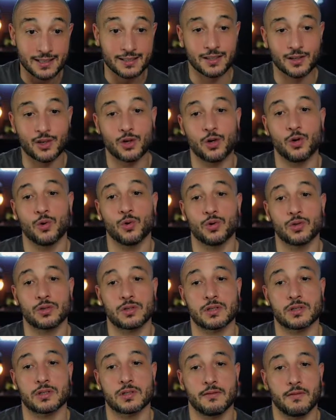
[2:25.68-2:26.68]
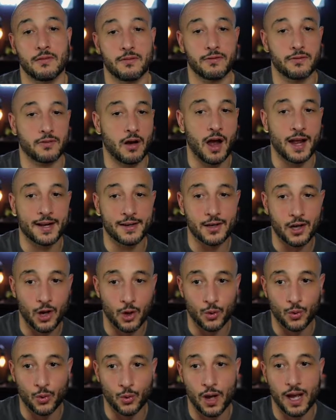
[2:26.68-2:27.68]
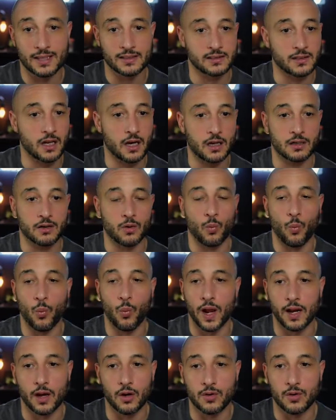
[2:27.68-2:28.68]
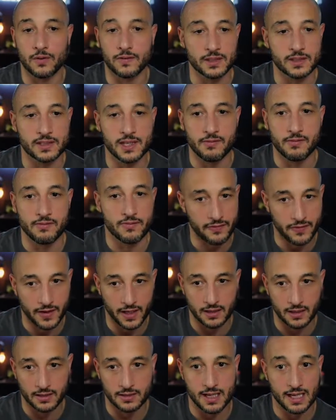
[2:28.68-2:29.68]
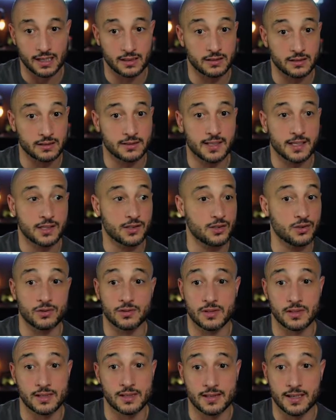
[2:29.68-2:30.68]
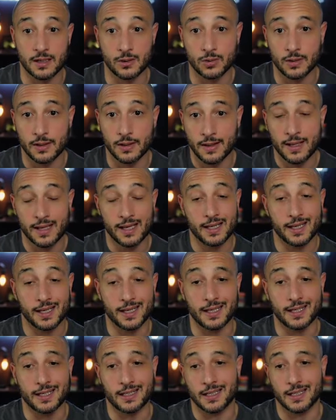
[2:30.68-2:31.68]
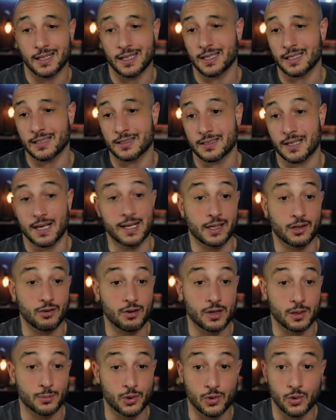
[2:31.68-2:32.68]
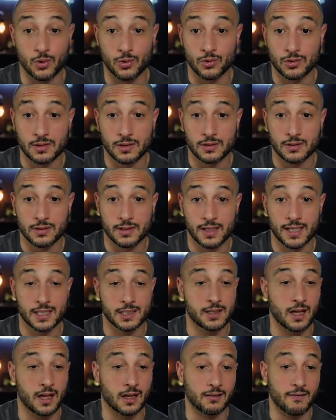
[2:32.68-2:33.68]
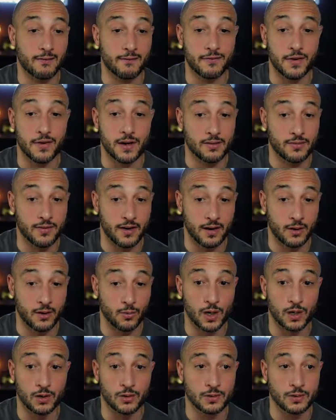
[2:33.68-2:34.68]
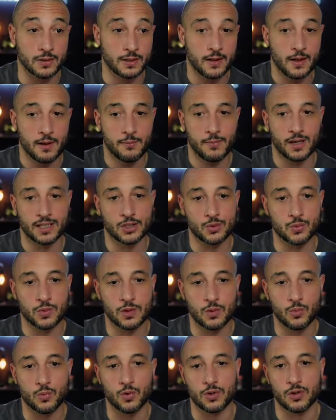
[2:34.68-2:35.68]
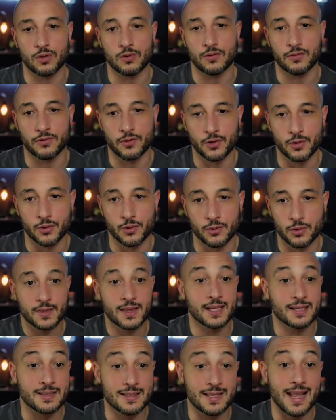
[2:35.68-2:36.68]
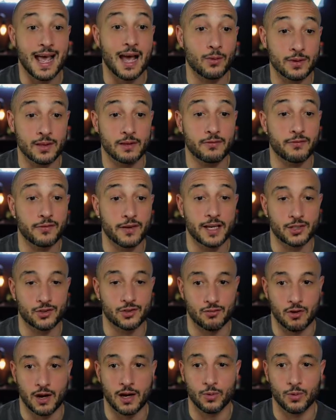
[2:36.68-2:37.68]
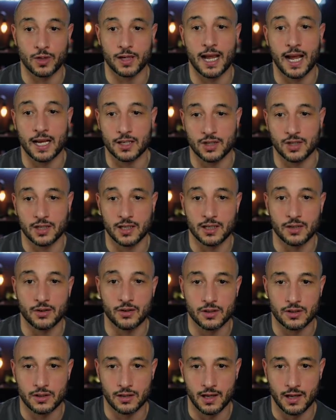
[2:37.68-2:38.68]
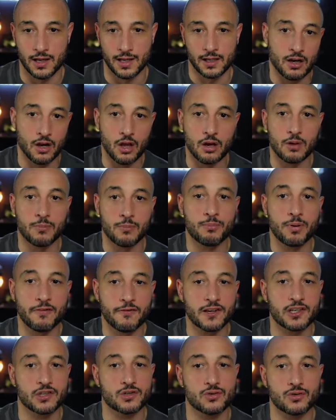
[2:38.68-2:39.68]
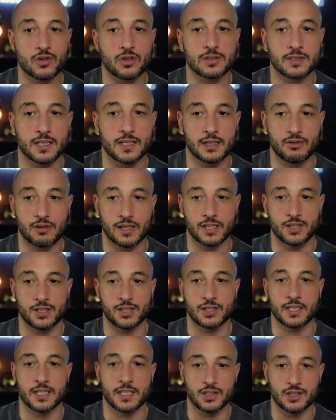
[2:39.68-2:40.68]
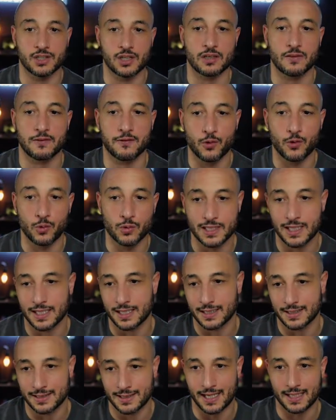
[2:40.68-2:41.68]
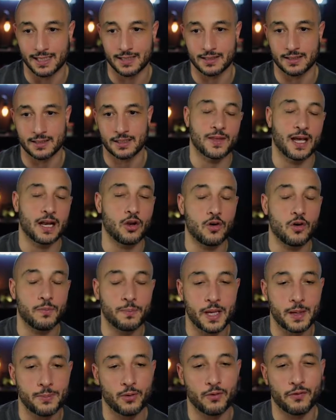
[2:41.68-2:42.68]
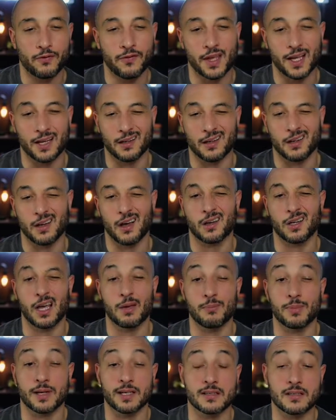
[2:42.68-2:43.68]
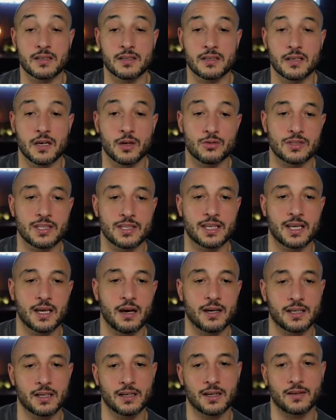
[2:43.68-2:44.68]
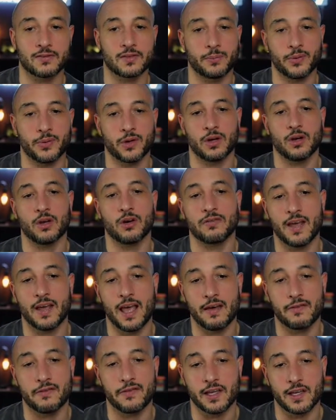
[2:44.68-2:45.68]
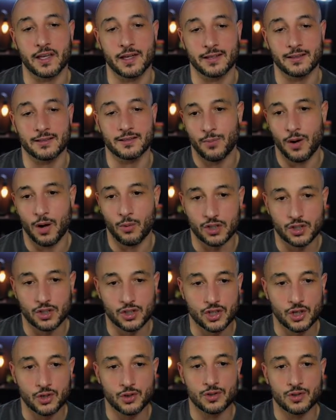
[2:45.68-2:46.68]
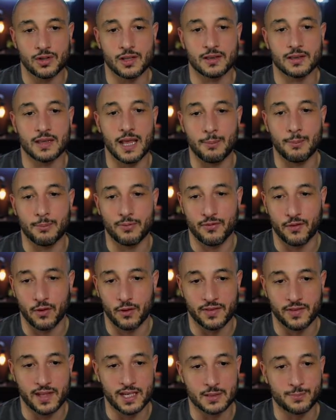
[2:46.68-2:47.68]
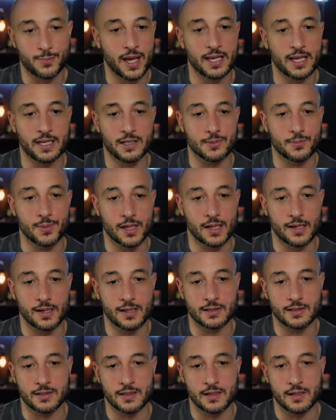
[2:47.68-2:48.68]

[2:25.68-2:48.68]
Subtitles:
course, I know, has done well over 7 figures and continues to sell. It is an incredible course. It's done very, very well. But I just want to walk you through this now in the flesh, right? What it actually looks like. Learn professional content creation in just 14 days. Now, a lot of people think, okay, because it's low ticket, I don't have to put a lot of effort in. But I want to show you the depth of this page because